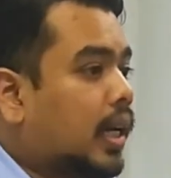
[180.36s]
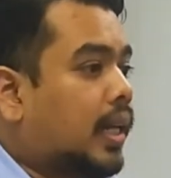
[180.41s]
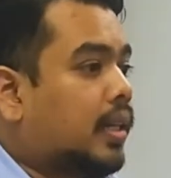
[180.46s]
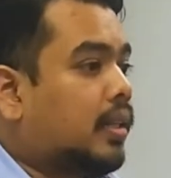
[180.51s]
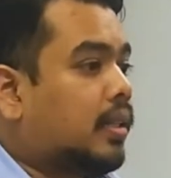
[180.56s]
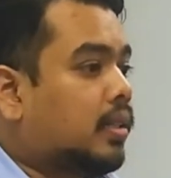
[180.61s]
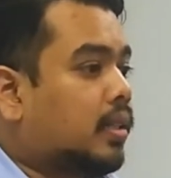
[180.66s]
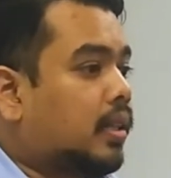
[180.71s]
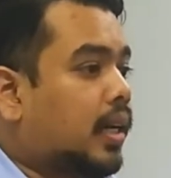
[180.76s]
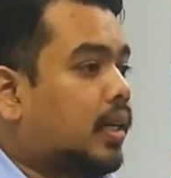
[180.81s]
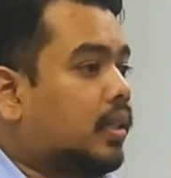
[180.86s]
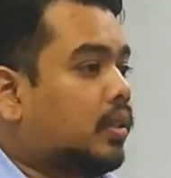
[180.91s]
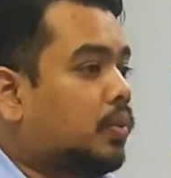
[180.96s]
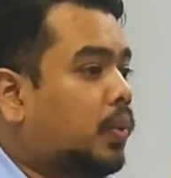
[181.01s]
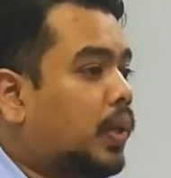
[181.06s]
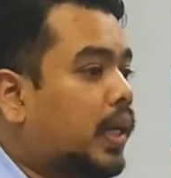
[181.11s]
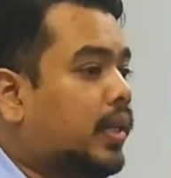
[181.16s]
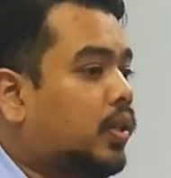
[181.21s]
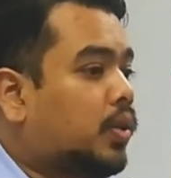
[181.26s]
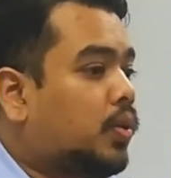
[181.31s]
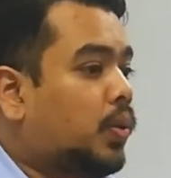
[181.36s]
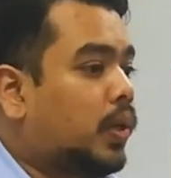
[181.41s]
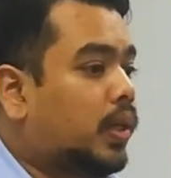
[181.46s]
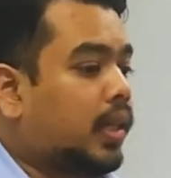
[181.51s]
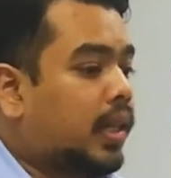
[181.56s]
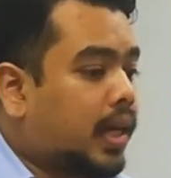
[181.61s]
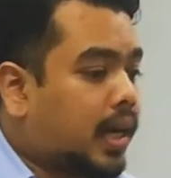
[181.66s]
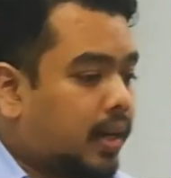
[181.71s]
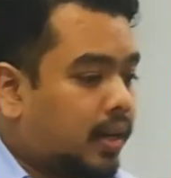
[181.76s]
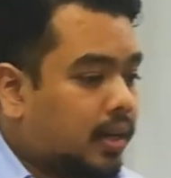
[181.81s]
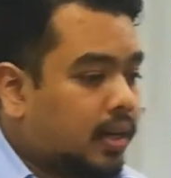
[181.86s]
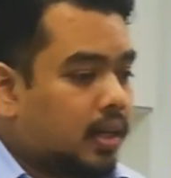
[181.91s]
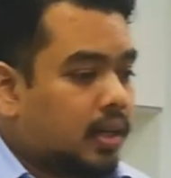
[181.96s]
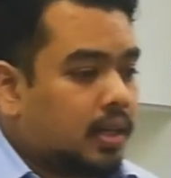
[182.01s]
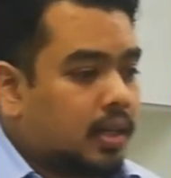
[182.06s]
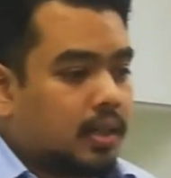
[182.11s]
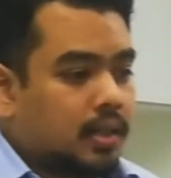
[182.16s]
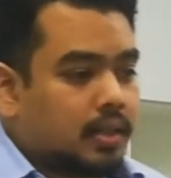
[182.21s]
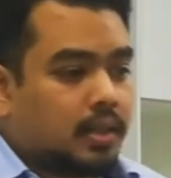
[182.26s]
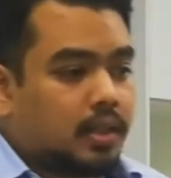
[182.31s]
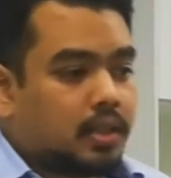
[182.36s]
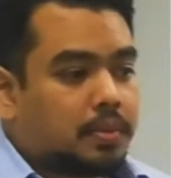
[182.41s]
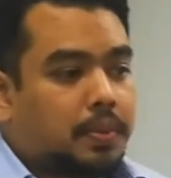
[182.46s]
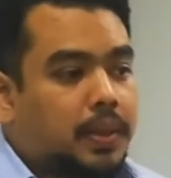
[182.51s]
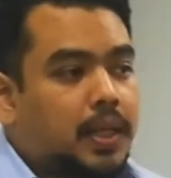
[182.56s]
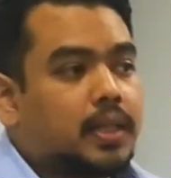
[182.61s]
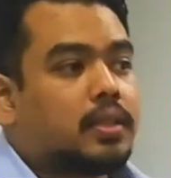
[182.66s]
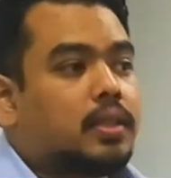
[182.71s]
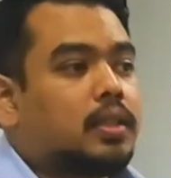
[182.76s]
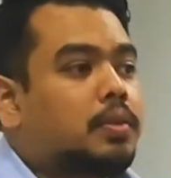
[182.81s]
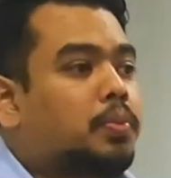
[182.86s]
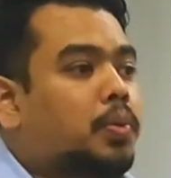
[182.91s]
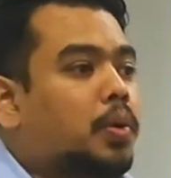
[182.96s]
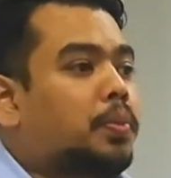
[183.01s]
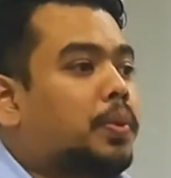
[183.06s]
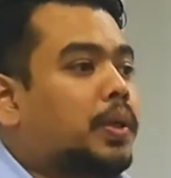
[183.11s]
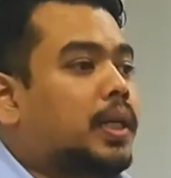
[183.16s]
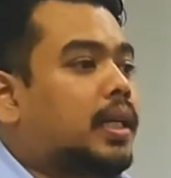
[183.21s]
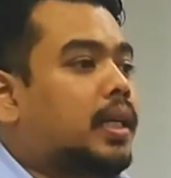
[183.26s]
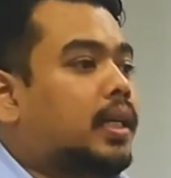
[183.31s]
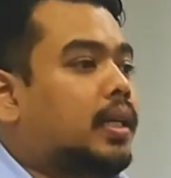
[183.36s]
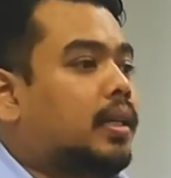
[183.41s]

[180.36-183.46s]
these lights will ensure that this place is properly